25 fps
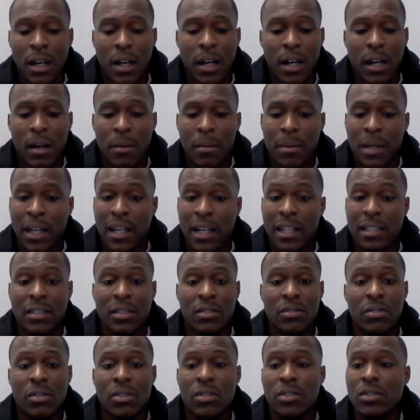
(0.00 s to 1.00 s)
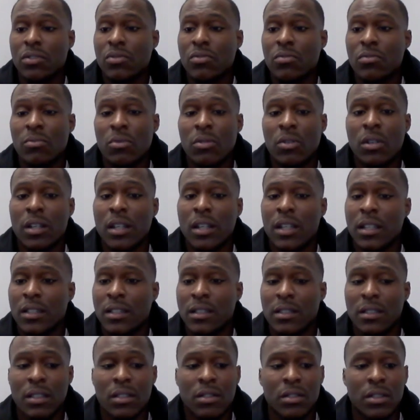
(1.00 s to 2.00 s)
um, and I continue to just do more and
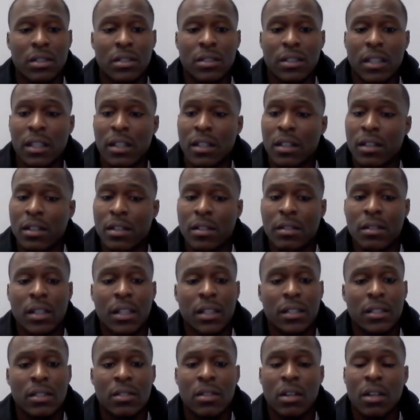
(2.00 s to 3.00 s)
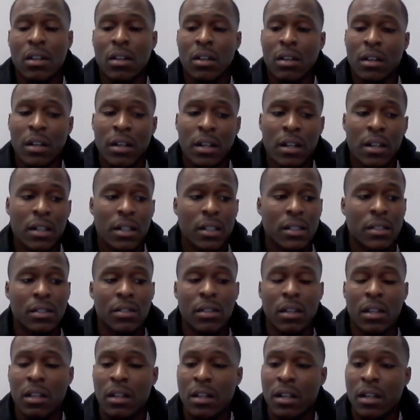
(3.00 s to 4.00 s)
continue to scale, continue to learn,
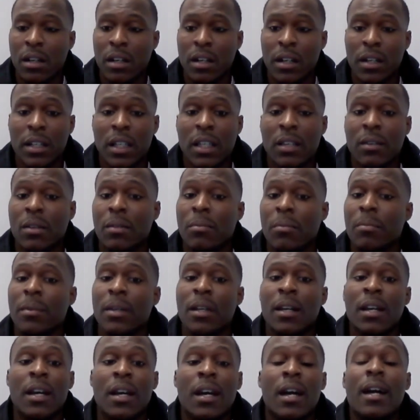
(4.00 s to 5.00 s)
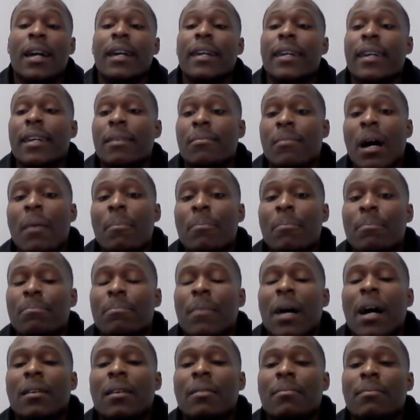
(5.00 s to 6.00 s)
continue to learn. Give it, get my
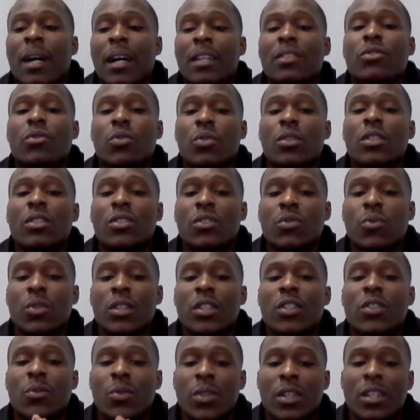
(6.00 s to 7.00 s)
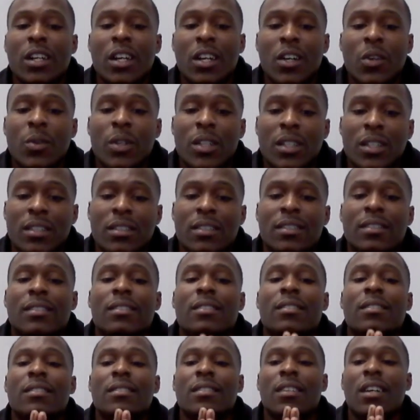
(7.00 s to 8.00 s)
my my 2023 goal
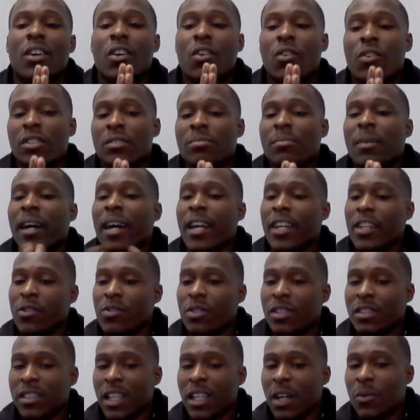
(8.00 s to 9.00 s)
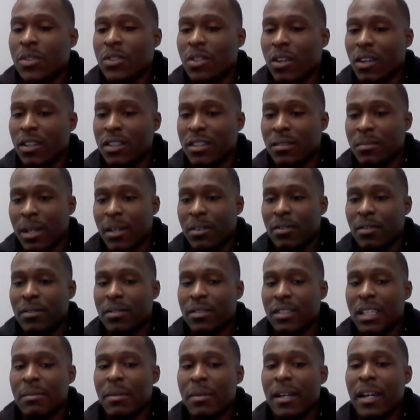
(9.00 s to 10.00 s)
is, of course, my eight units like we talked
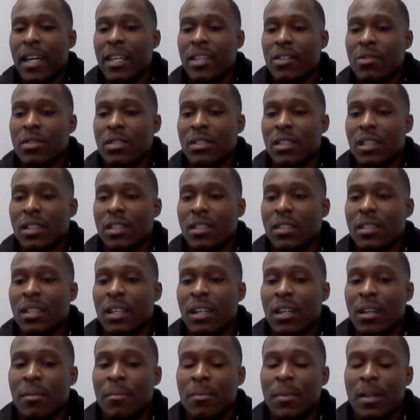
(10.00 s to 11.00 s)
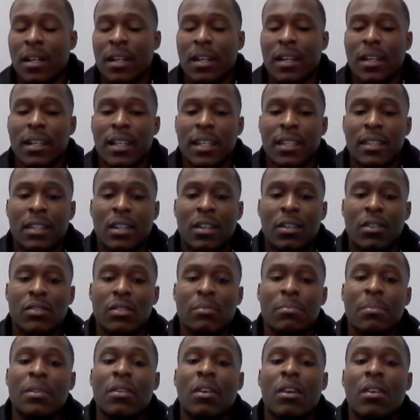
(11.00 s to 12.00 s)
about. Get my yep. eight units, uh, get
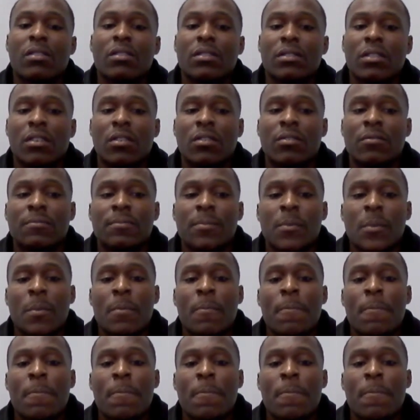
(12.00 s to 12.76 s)
those, but also